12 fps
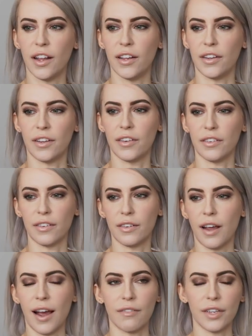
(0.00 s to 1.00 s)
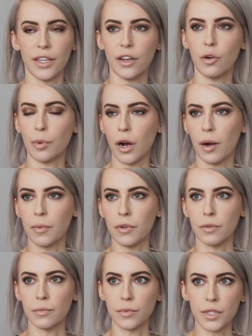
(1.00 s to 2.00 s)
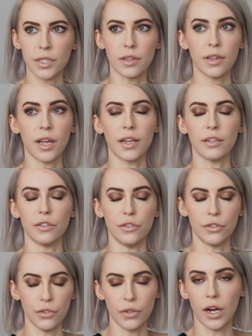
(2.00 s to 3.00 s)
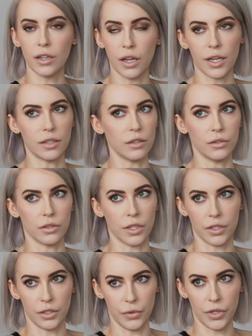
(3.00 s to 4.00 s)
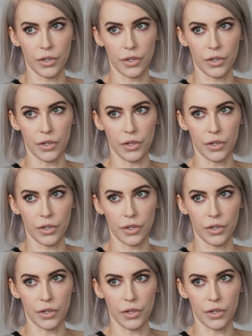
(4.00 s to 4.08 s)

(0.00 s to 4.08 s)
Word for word: and have ego problems, they do not like losing to a